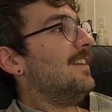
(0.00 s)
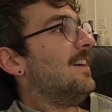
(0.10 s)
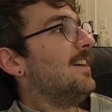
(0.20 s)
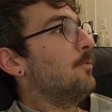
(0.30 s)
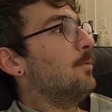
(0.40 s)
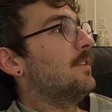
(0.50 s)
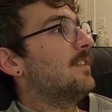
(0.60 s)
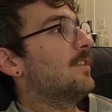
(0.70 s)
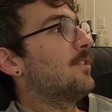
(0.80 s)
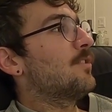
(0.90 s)
We went to
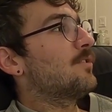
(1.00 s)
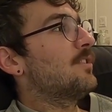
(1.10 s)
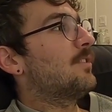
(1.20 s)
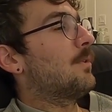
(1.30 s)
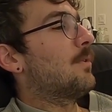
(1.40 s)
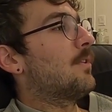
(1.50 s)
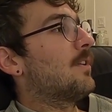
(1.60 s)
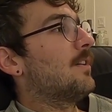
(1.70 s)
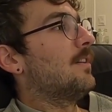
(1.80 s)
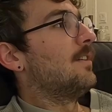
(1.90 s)
the grocery
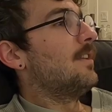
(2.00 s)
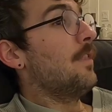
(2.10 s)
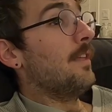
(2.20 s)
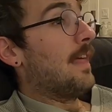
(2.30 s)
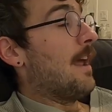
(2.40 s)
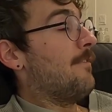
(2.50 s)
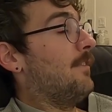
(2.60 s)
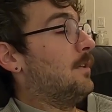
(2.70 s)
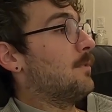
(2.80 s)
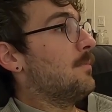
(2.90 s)
store. Nothing that I
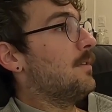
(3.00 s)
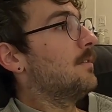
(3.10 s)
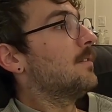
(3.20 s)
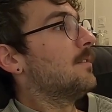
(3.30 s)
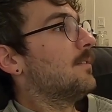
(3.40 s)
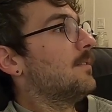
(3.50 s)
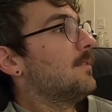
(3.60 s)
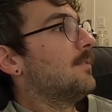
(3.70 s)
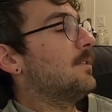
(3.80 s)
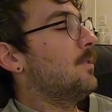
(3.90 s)
filmed.
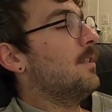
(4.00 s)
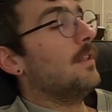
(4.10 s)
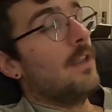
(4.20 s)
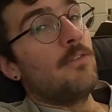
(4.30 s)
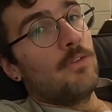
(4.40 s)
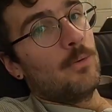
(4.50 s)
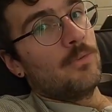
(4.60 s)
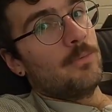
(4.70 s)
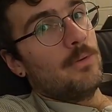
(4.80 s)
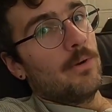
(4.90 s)
The only thing that I filmed
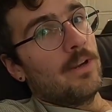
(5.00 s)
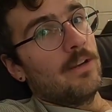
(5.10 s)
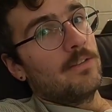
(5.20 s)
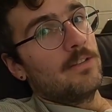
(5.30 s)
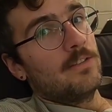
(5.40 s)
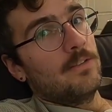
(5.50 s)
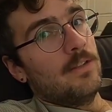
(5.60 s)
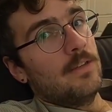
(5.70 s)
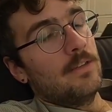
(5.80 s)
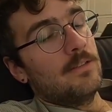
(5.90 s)
was me working on these silly
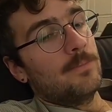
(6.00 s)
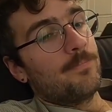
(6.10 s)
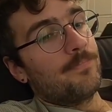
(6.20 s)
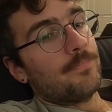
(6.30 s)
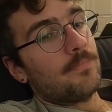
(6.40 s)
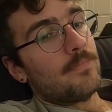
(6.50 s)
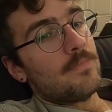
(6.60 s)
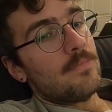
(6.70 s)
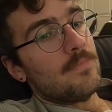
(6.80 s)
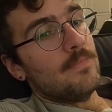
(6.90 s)
things.
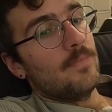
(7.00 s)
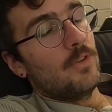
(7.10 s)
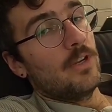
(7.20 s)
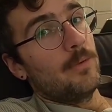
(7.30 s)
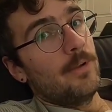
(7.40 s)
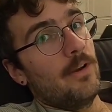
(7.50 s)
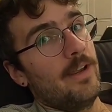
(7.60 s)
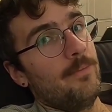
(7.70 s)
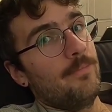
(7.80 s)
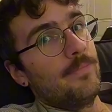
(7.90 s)
They're going to be
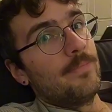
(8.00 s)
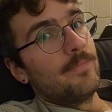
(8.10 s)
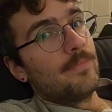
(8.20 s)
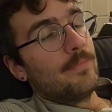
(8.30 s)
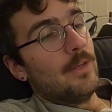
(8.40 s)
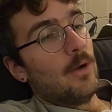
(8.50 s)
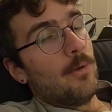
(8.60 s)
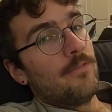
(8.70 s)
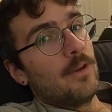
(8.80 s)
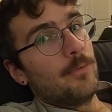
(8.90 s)
great. And all
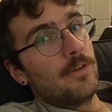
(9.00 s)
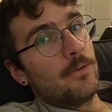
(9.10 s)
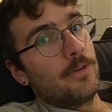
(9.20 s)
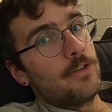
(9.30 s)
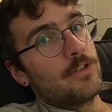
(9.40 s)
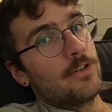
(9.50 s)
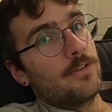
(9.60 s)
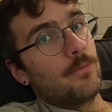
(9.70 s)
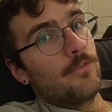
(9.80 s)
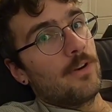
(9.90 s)
my family are going to cherish
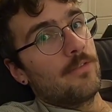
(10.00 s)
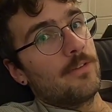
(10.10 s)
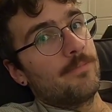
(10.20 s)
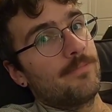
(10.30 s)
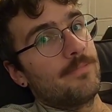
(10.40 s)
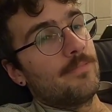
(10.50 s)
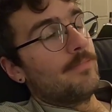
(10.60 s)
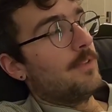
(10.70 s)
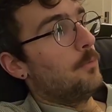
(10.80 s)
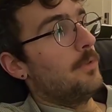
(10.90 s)
them forever.
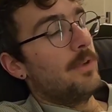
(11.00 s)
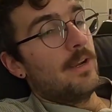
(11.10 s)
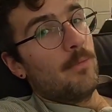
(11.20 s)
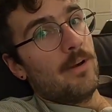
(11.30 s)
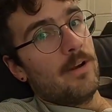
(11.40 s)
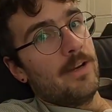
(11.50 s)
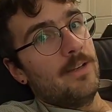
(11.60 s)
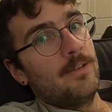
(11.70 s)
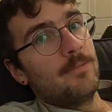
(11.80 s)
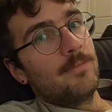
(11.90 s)
And when they are buried,